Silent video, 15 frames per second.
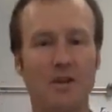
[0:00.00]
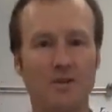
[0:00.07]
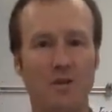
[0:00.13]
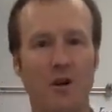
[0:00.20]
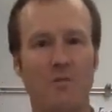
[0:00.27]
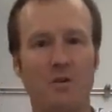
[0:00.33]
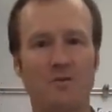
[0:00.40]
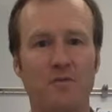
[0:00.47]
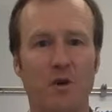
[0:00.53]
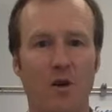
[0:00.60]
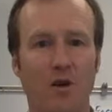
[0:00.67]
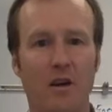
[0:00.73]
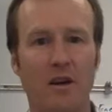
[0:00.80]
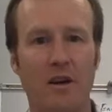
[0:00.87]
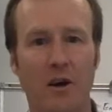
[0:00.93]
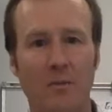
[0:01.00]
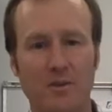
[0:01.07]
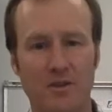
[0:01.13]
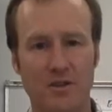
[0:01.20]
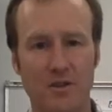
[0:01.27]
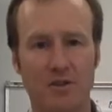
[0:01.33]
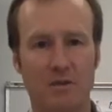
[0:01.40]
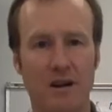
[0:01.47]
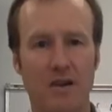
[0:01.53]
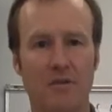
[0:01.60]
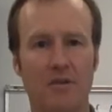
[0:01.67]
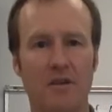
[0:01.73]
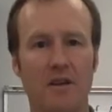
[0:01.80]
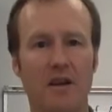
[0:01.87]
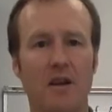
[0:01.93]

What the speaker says: almost hit the ground.